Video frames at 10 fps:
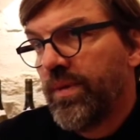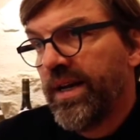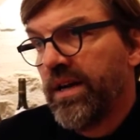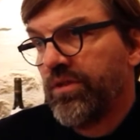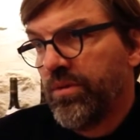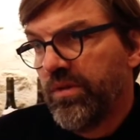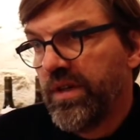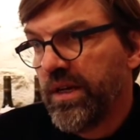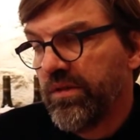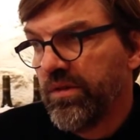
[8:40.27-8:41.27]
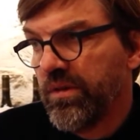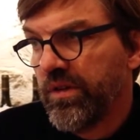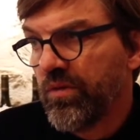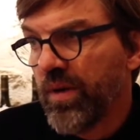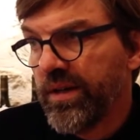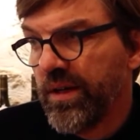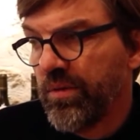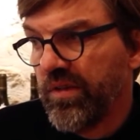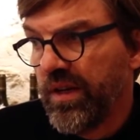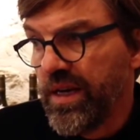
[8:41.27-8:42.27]
Right afterwards, yeah. So it's quite, I
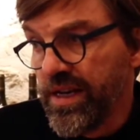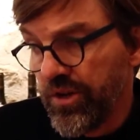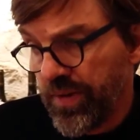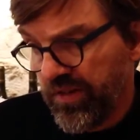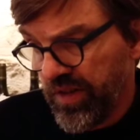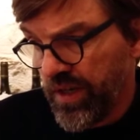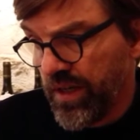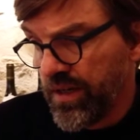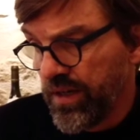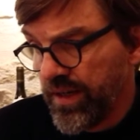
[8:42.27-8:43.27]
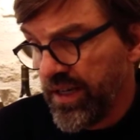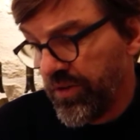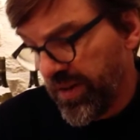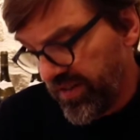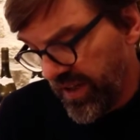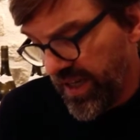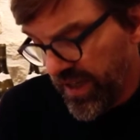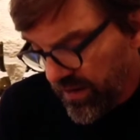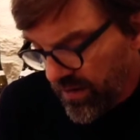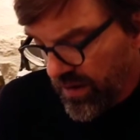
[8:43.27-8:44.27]
would say, interesting
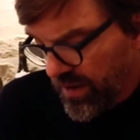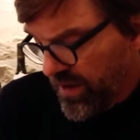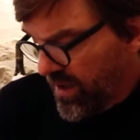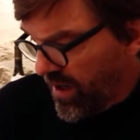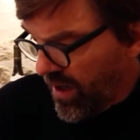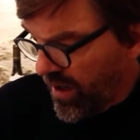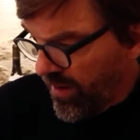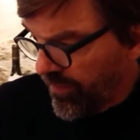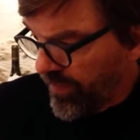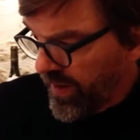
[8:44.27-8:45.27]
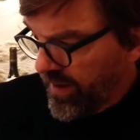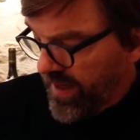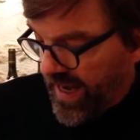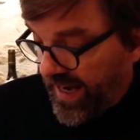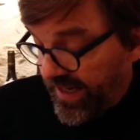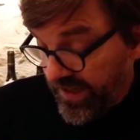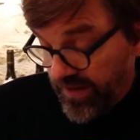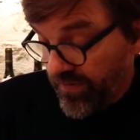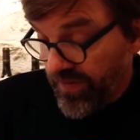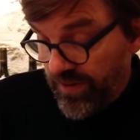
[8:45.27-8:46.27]
hill, and
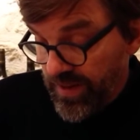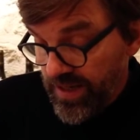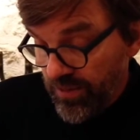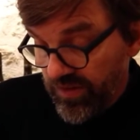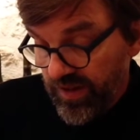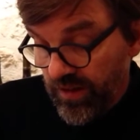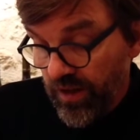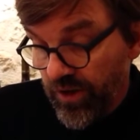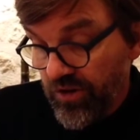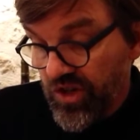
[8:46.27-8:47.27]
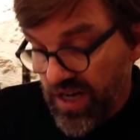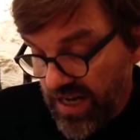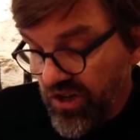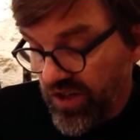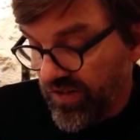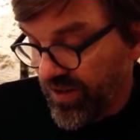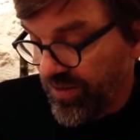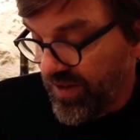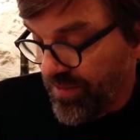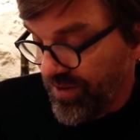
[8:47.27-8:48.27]
very, I would say, a lot of changes, I
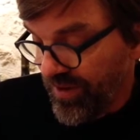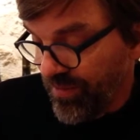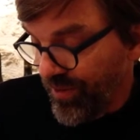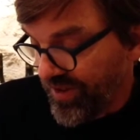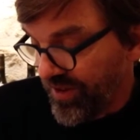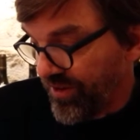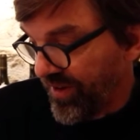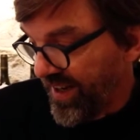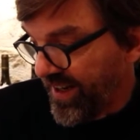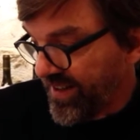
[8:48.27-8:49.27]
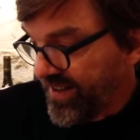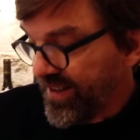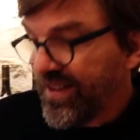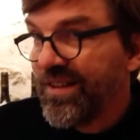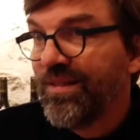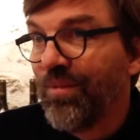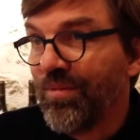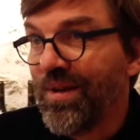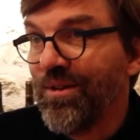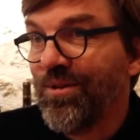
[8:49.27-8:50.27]
would say, between the Montée de Tonnerre,
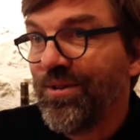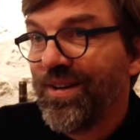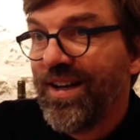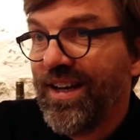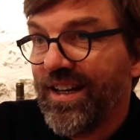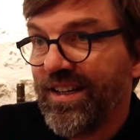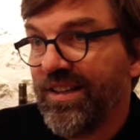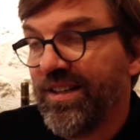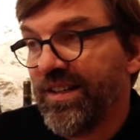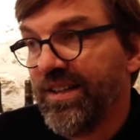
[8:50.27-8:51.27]
Mont-Milieu, and